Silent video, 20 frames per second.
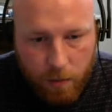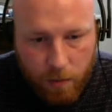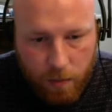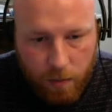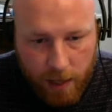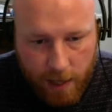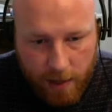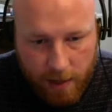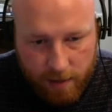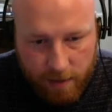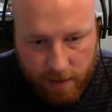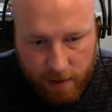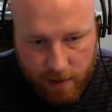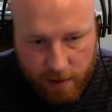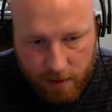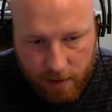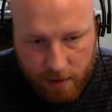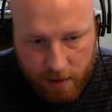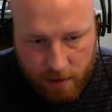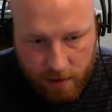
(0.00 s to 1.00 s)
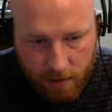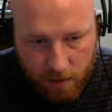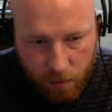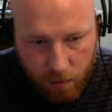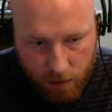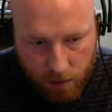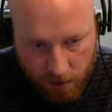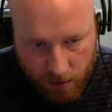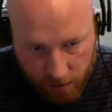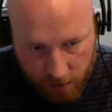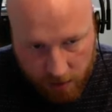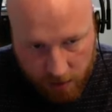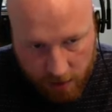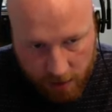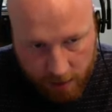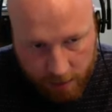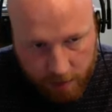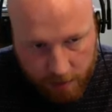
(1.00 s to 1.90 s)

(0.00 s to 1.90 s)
kind of the return type